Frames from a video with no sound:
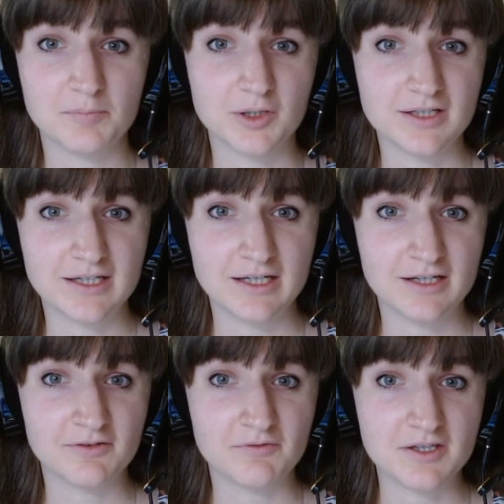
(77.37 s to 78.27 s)
building
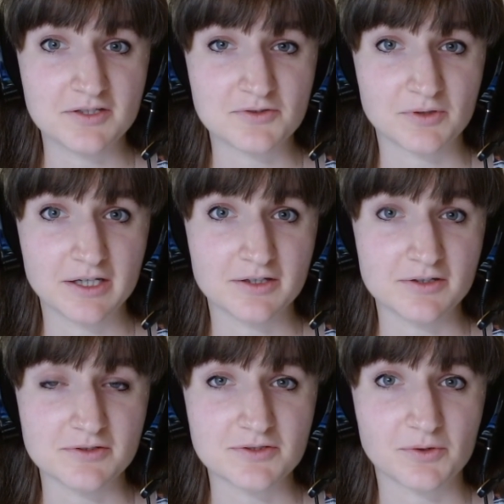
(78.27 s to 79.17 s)
any of these
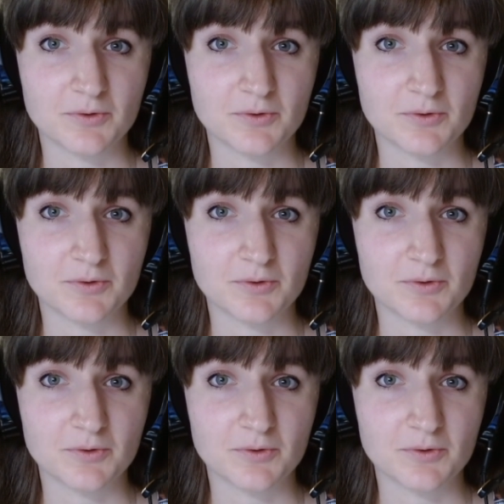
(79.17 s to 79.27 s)
reels